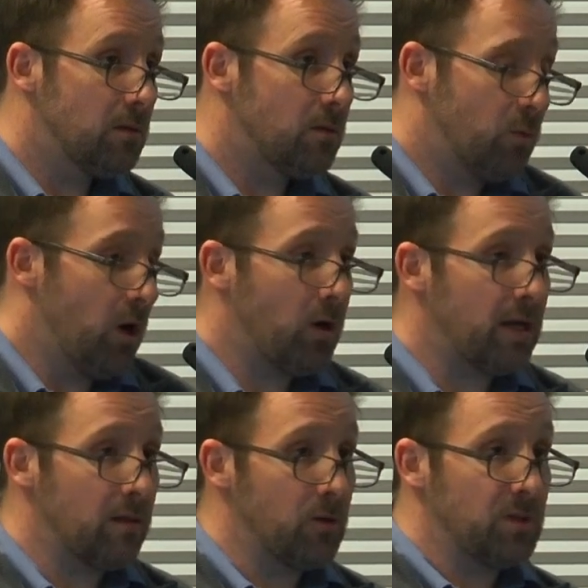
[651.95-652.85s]
We all
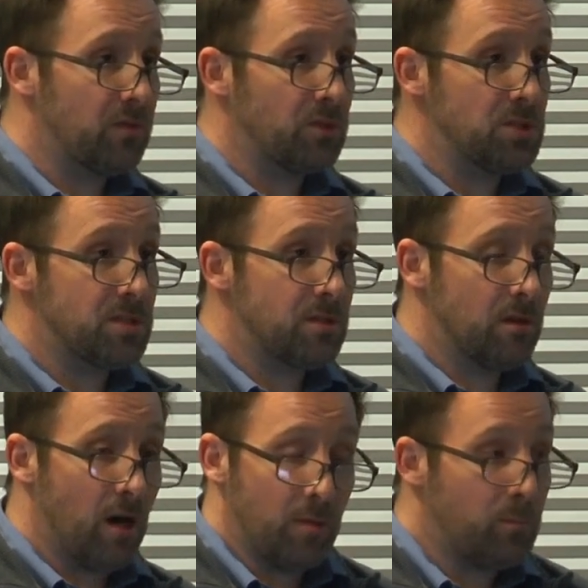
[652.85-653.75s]
get little different
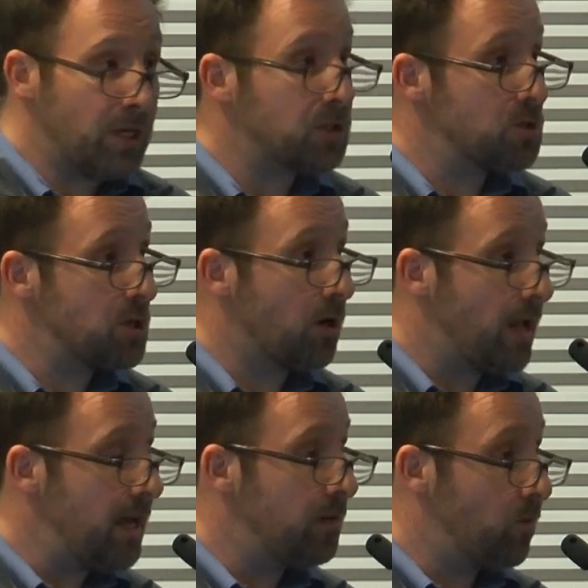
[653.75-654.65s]
pictures in our
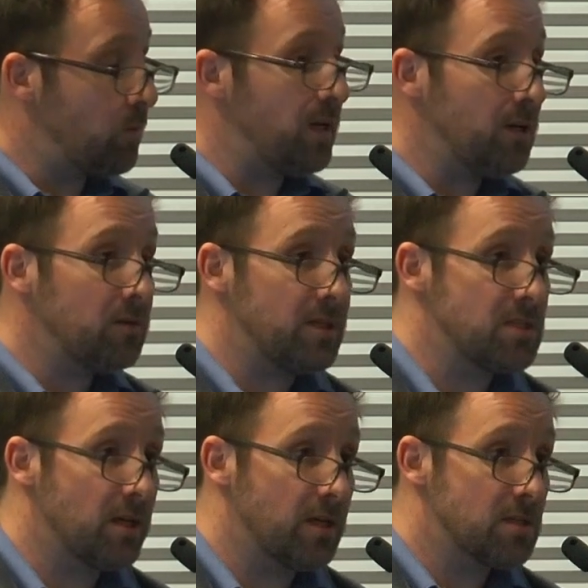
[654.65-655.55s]
head when we hear
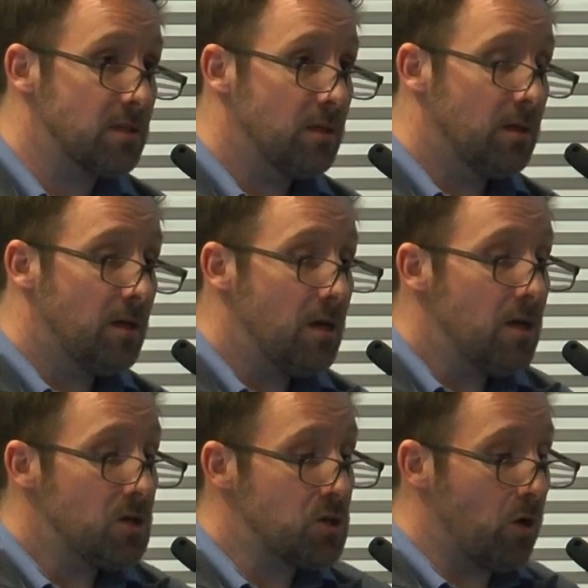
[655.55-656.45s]
these things.
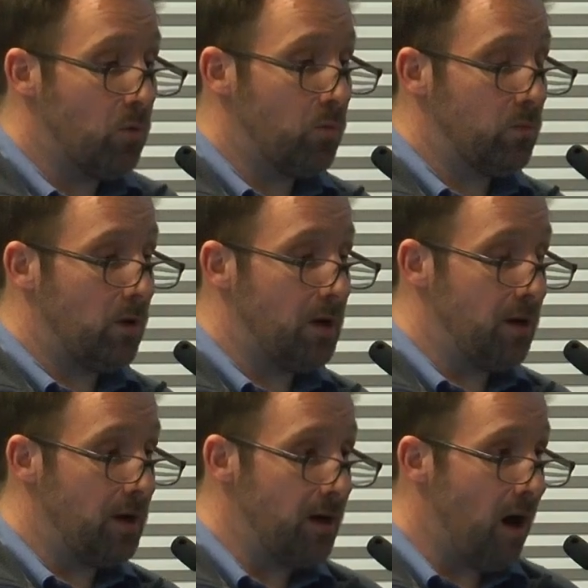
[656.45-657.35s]
So
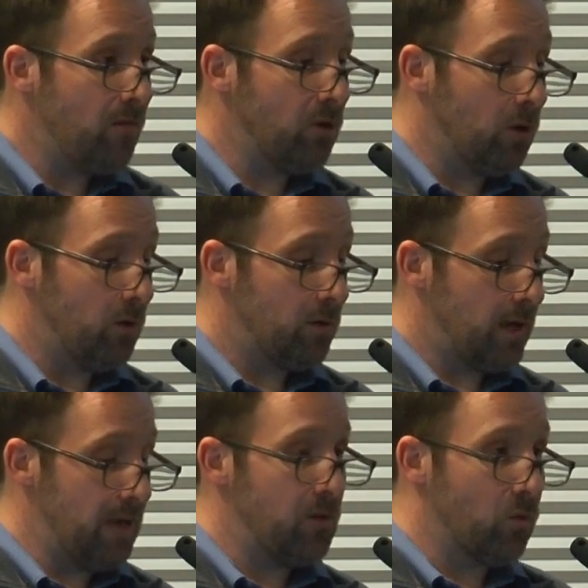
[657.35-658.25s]
a novel
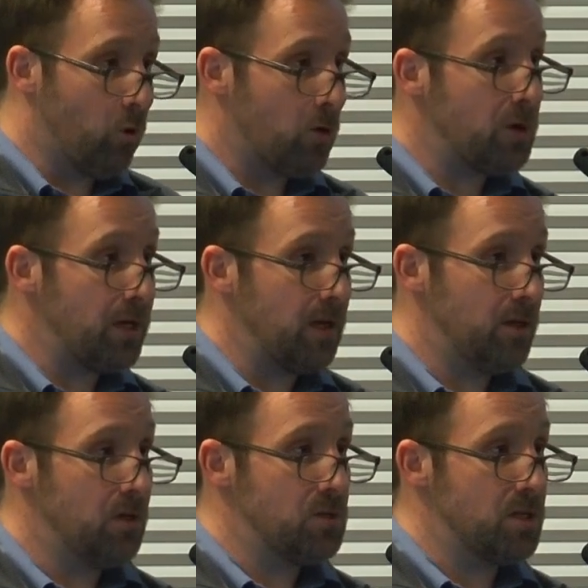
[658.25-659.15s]
and the wording it
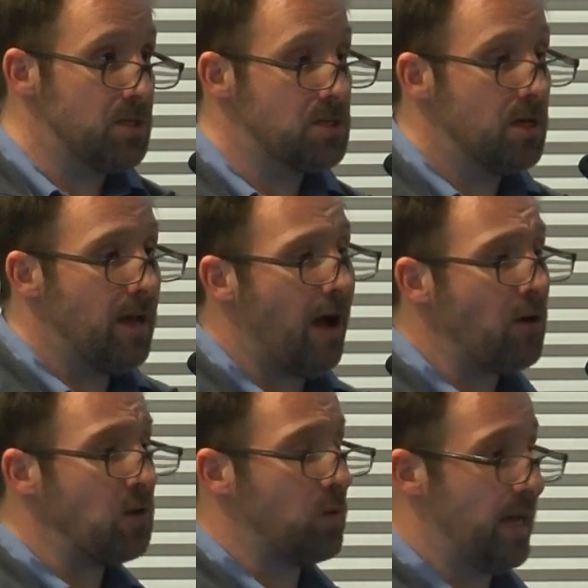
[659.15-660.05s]
uses, how
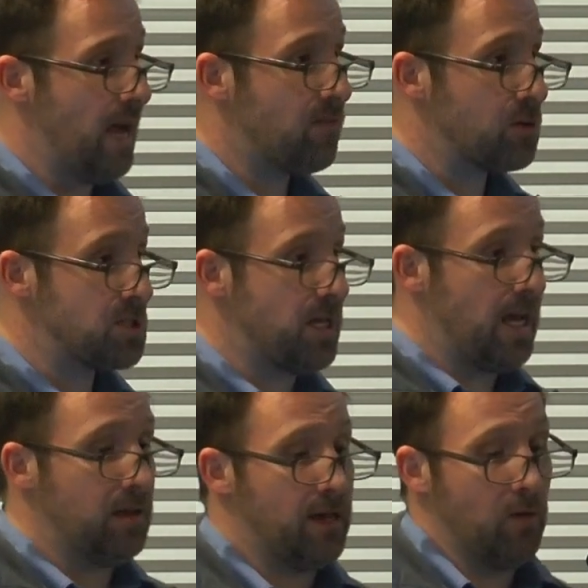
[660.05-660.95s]
could we ever
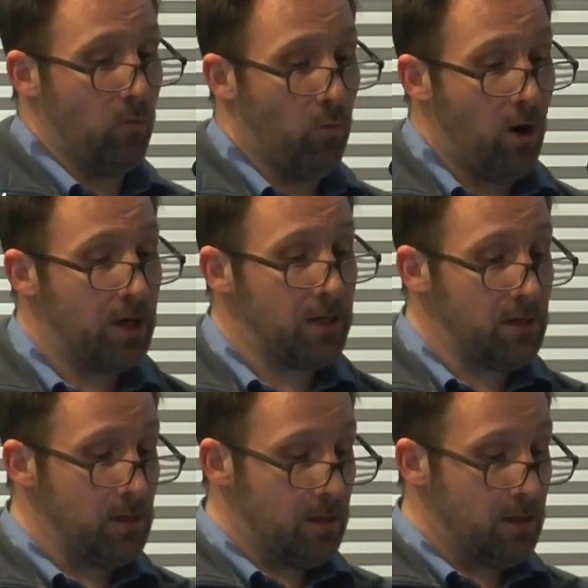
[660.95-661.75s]
say that one